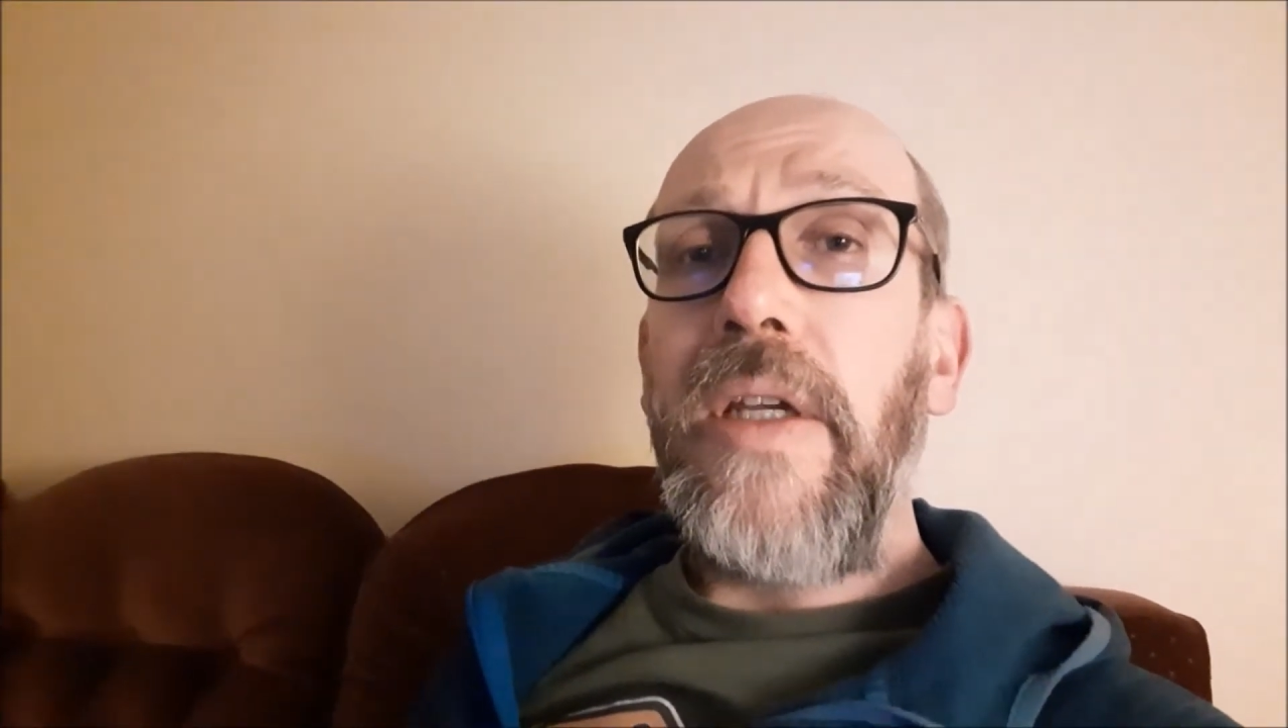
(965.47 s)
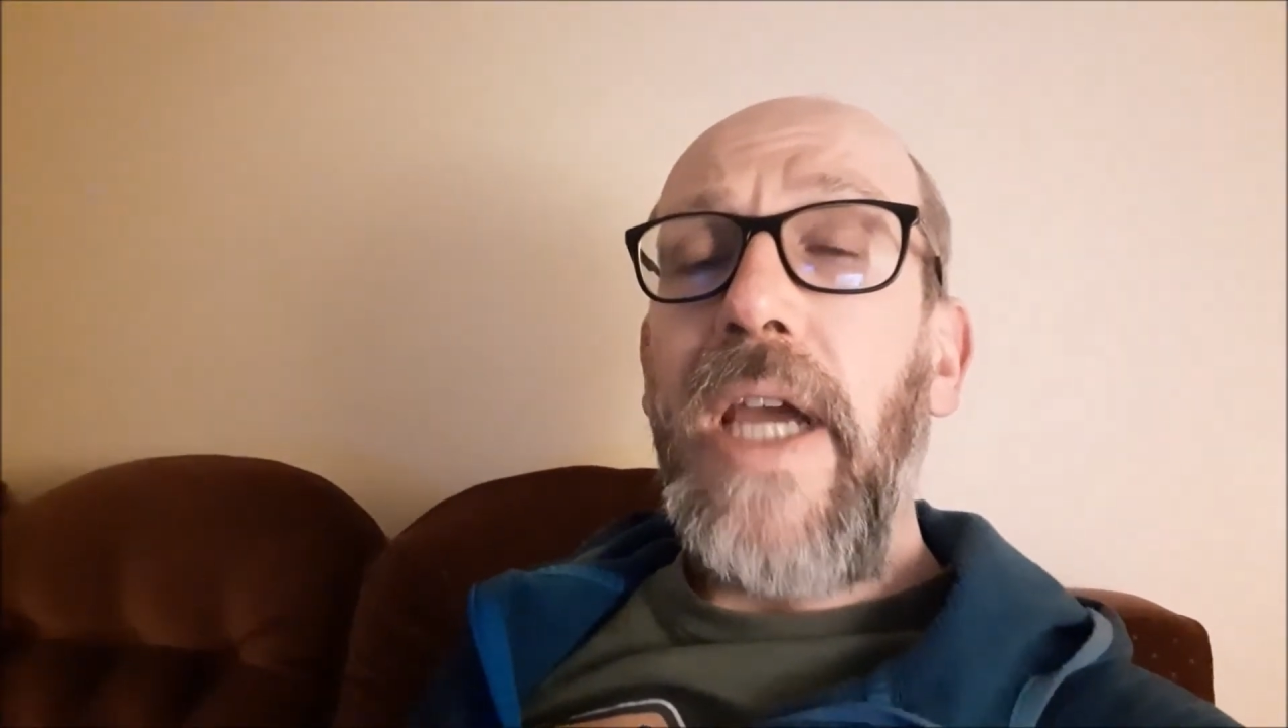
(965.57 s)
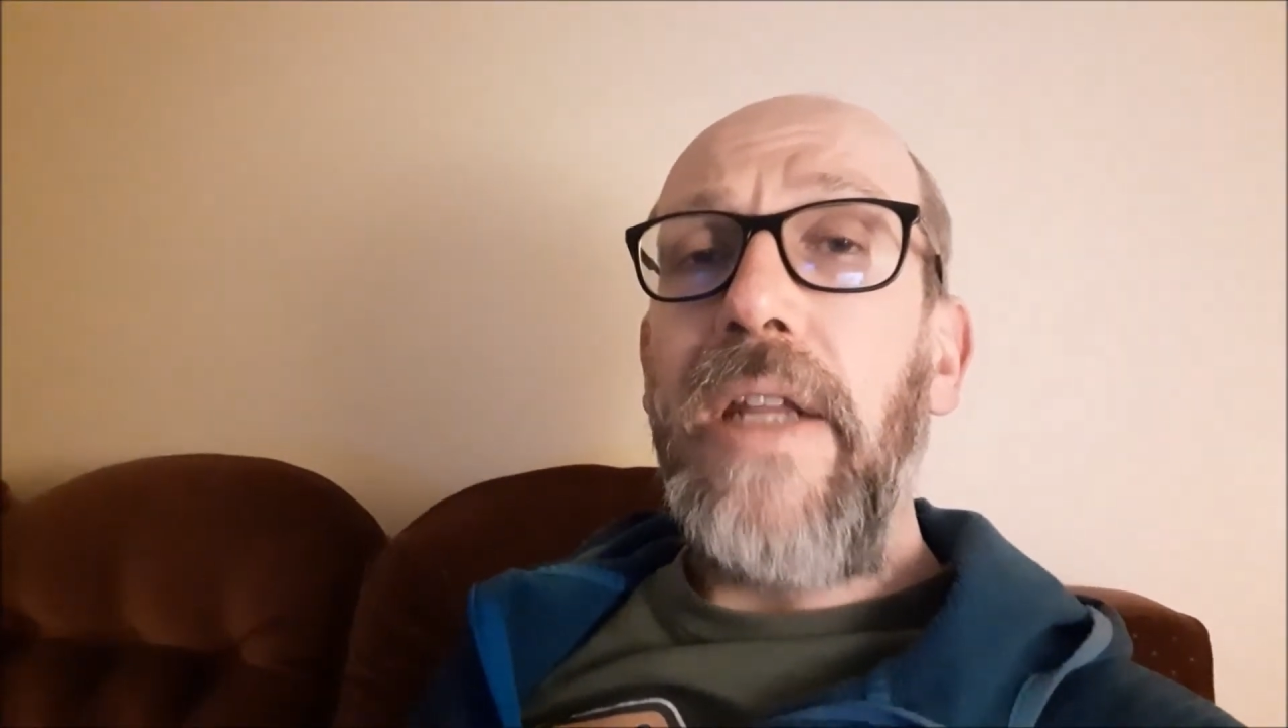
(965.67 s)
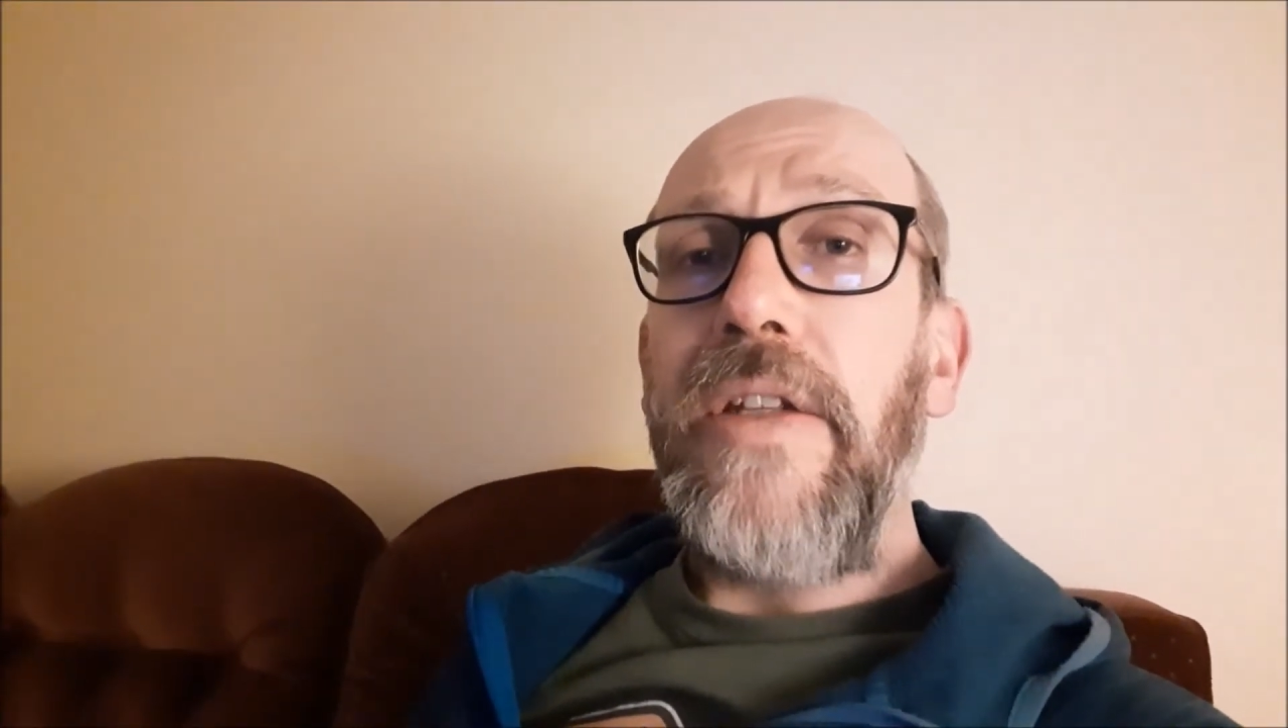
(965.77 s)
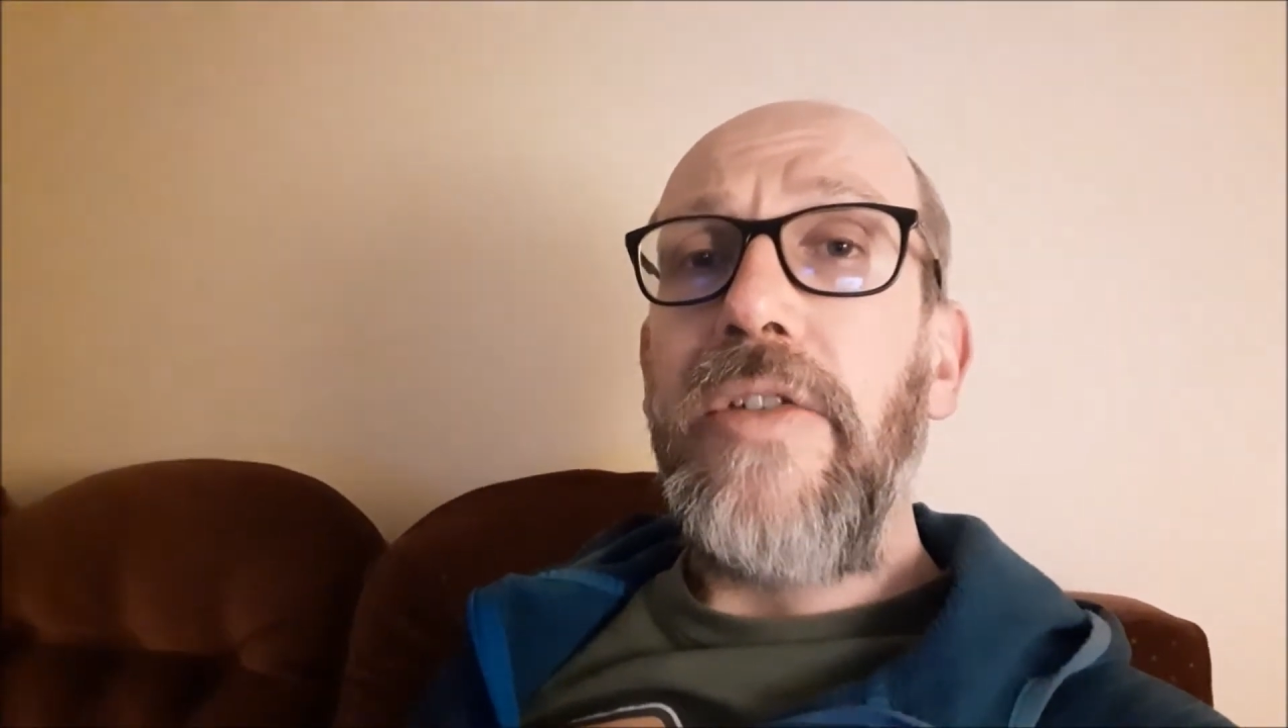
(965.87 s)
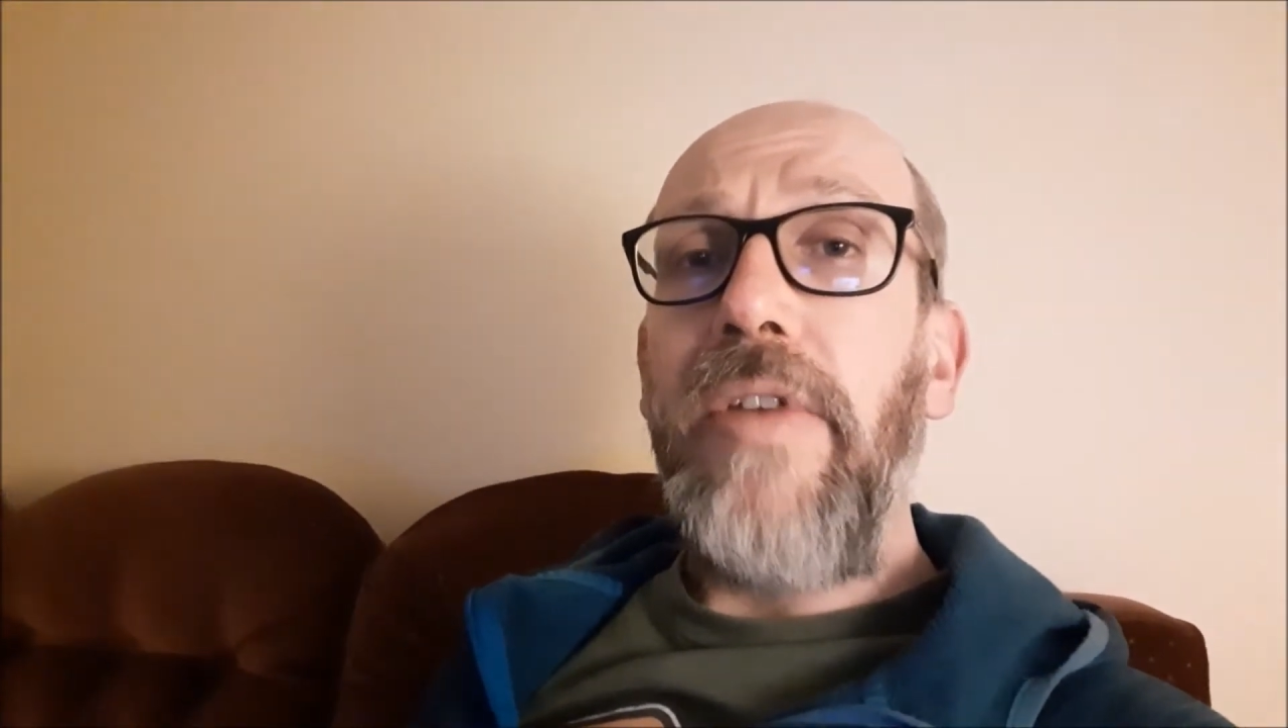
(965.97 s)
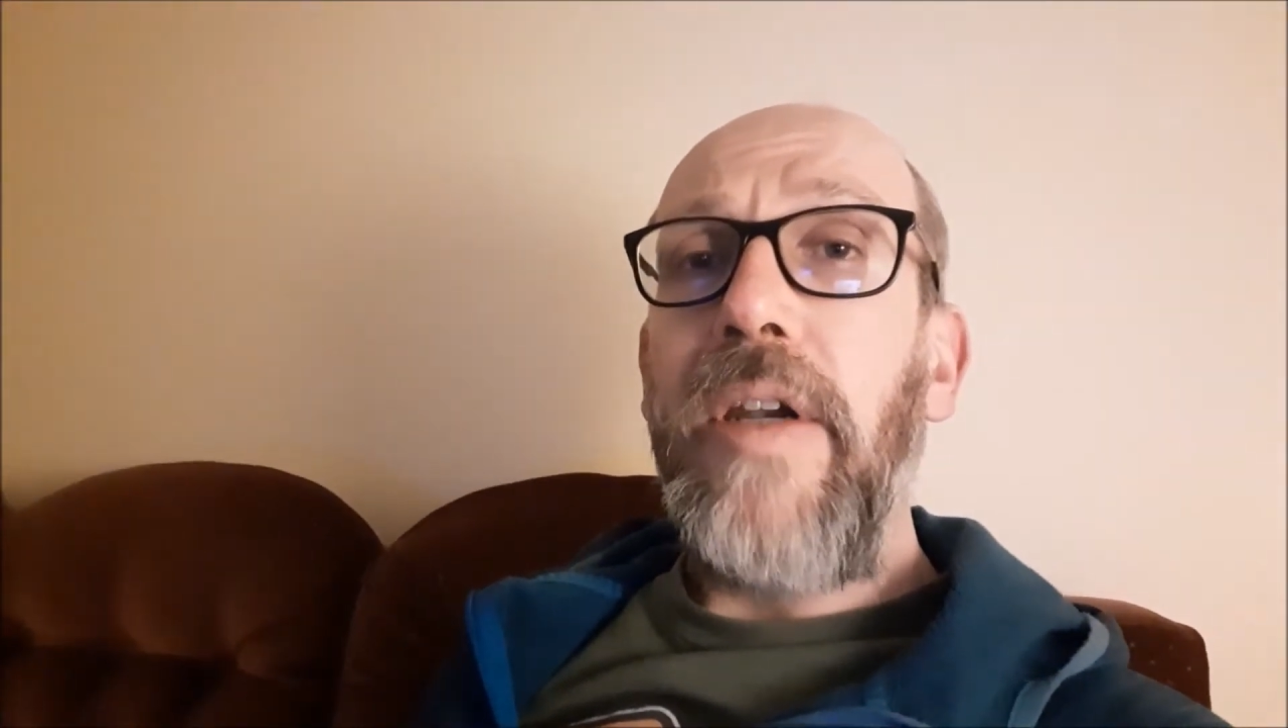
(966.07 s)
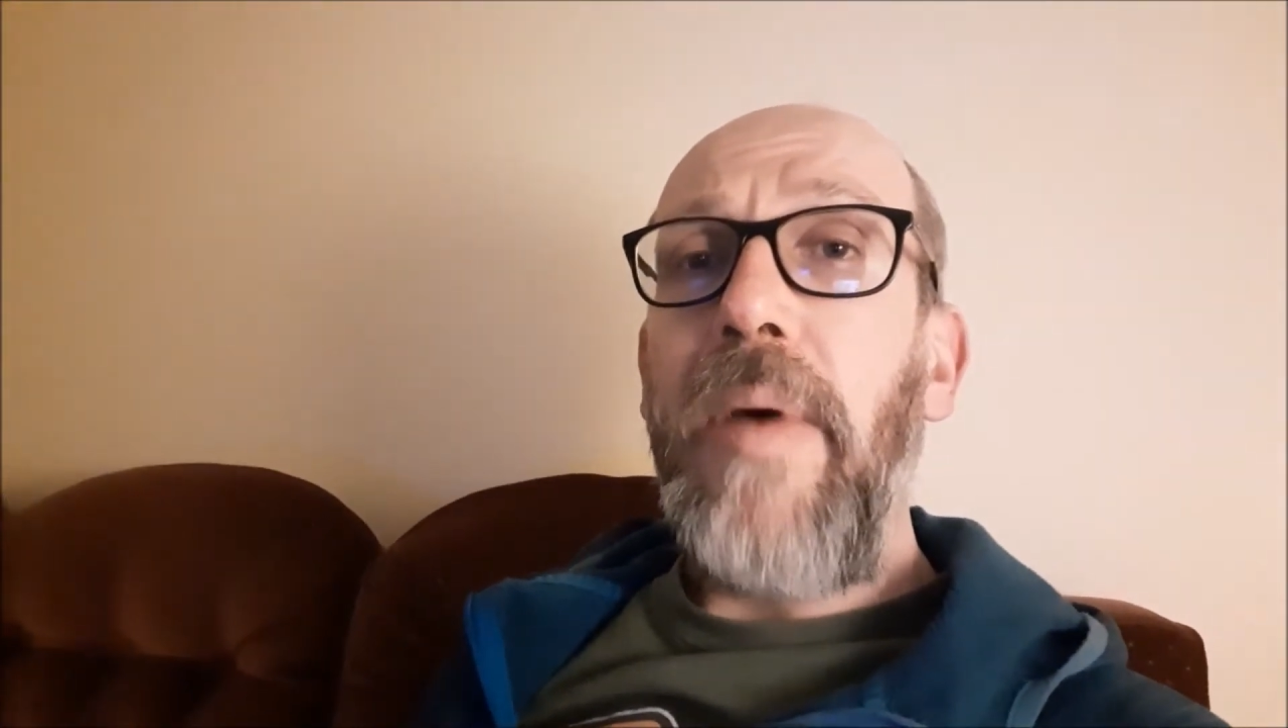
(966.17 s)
a cadence around